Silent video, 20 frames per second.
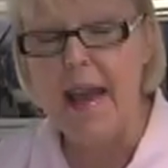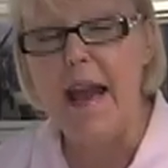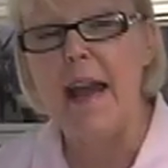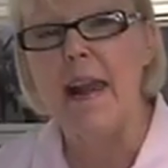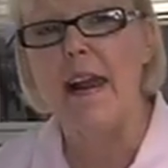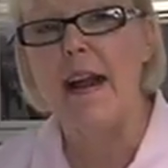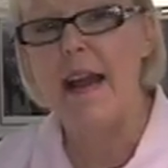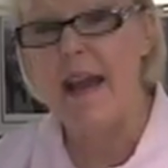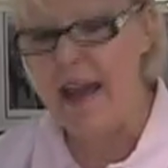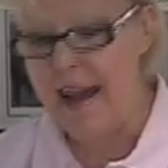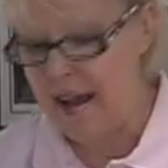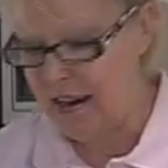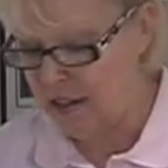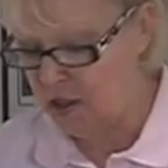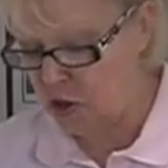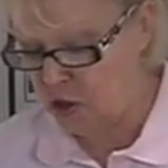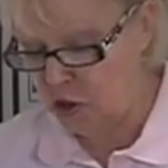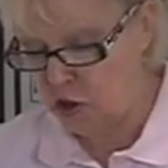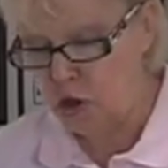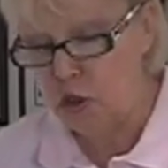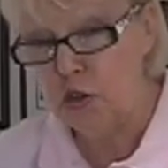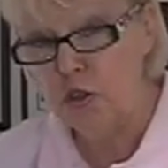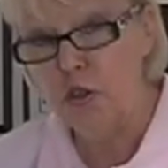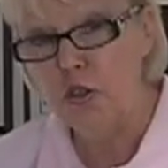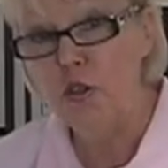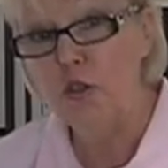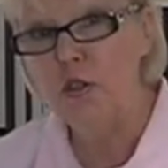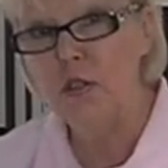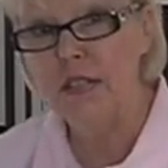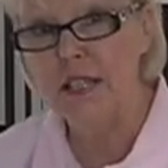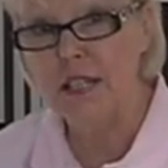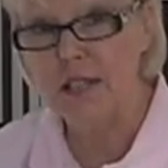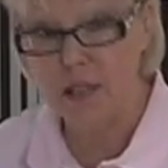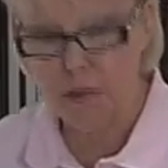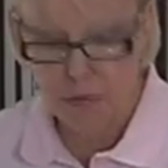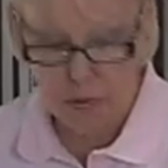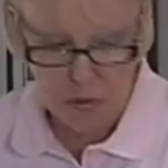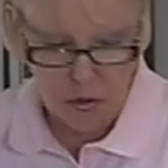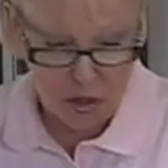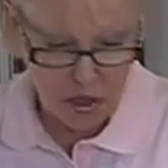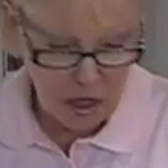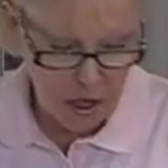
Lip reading: and I added 2 teaspoons